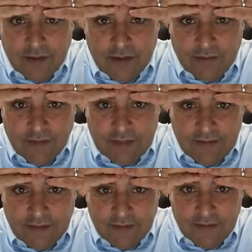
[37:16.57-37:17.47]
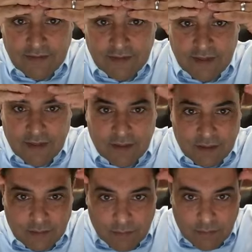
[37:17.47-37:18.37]
You think of laziness,
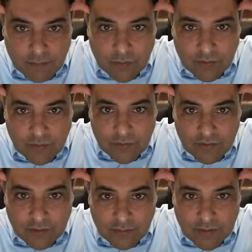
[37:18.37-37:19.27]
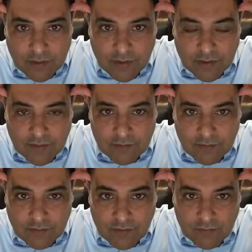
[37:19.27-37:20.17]
the motor strip area that's
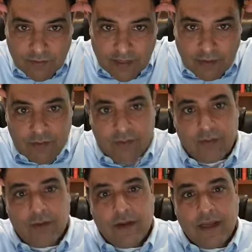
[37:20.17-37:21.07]
involved with how you